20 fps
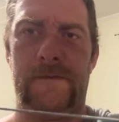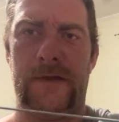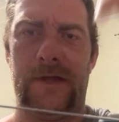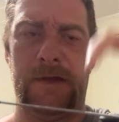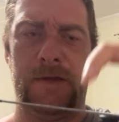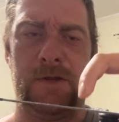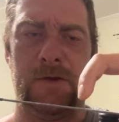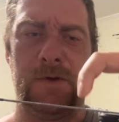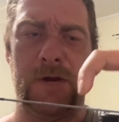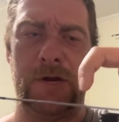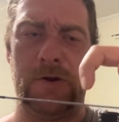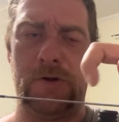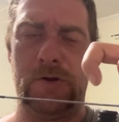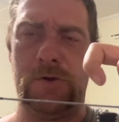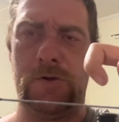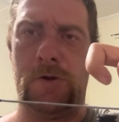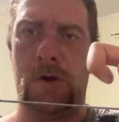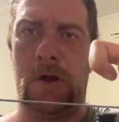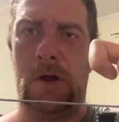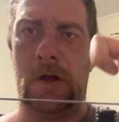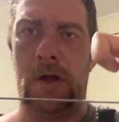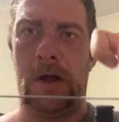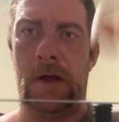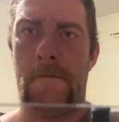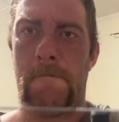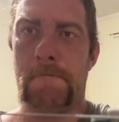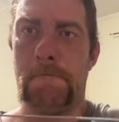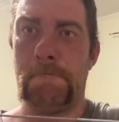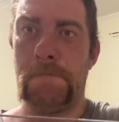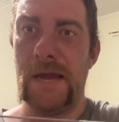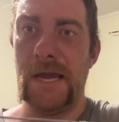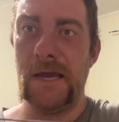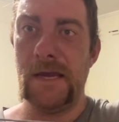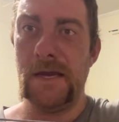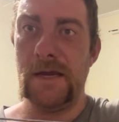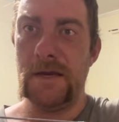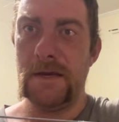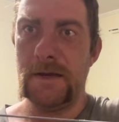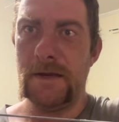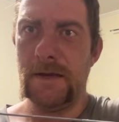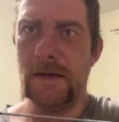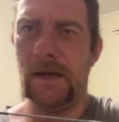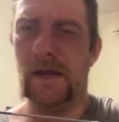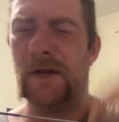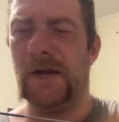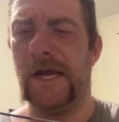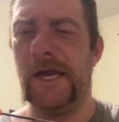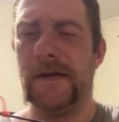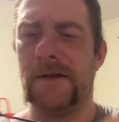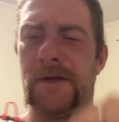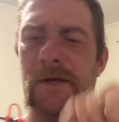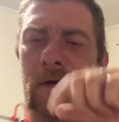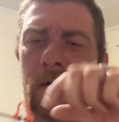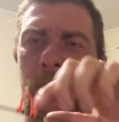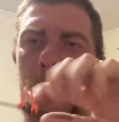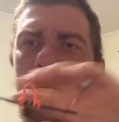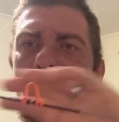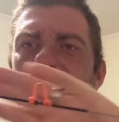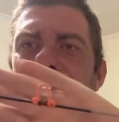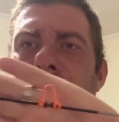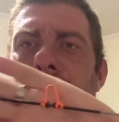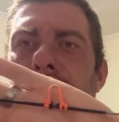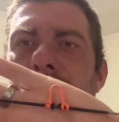the string to bing and hit. We've